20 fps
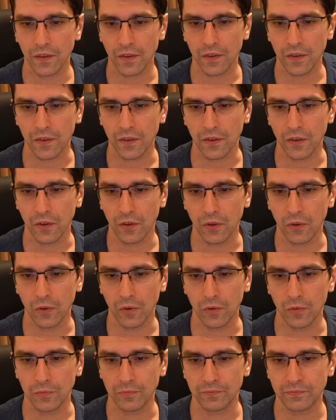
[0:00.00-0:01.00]

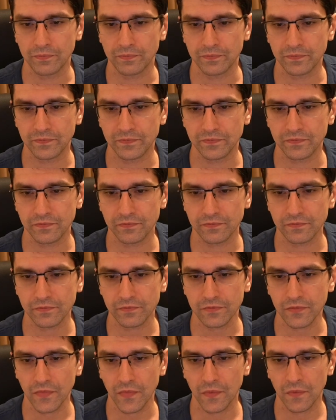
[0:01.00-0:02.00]
So
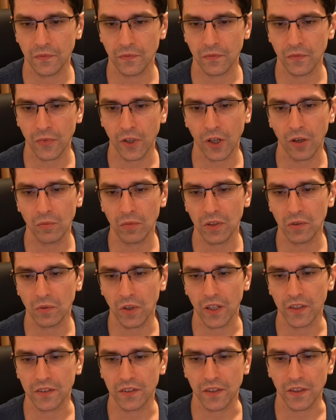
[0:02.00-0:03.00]
probably
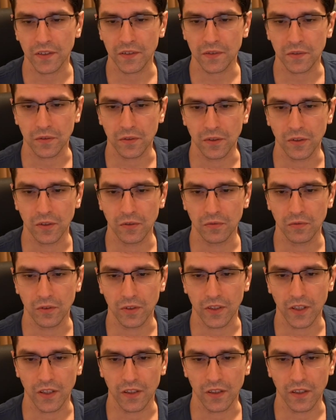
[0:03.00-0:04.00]
white has to go
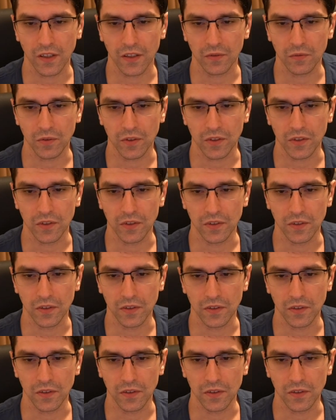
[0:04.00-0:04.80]
for that line with